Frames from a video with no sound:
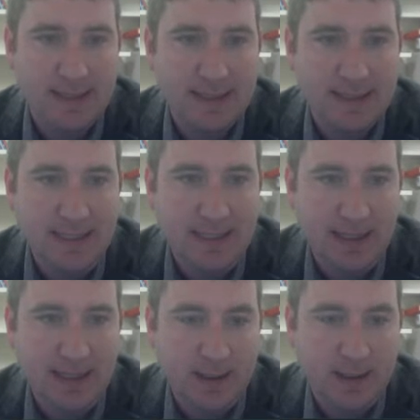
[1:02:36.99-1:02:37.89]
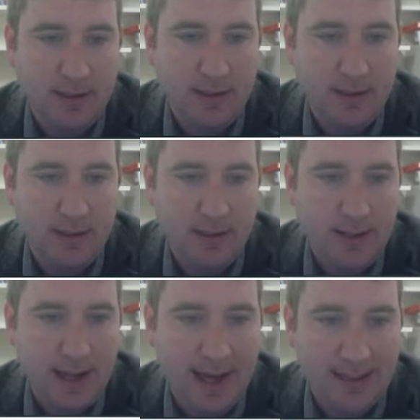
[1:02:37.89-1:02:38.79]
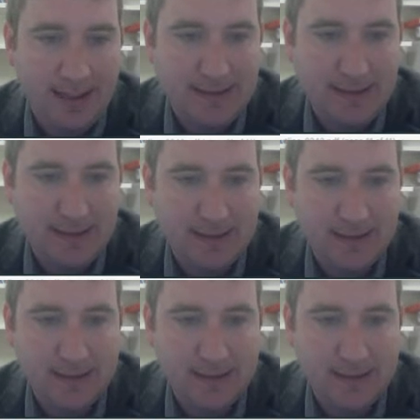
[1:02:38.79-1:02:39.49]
the z axes.